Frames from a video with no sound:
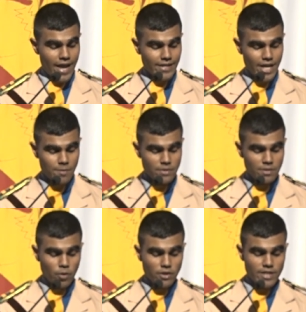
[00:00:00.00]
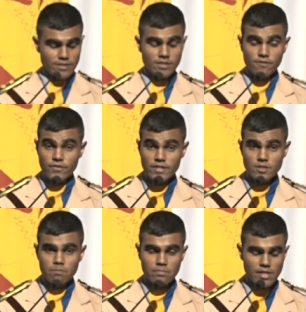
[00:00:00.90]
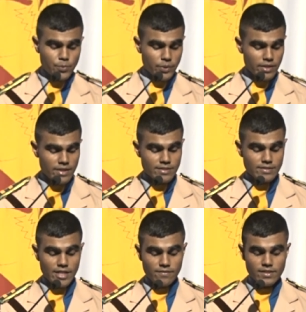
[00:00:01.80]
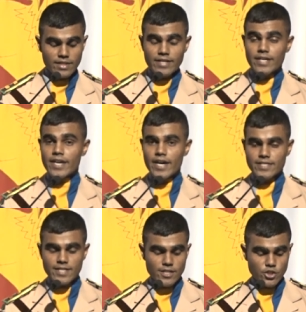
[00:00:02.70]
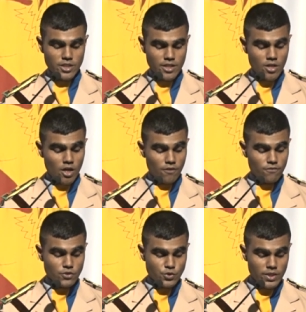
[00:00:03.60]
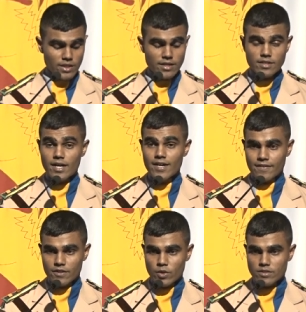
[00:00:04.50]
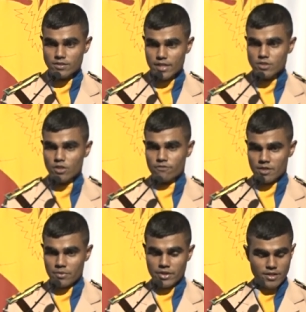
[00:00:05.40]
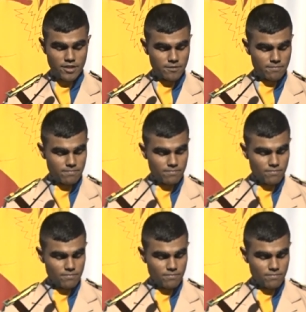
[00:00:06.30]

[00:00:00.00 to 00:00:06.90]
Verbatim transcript: and had been appointed as defense, military, naval, and air attaché of Sri Lanka in the United States of America.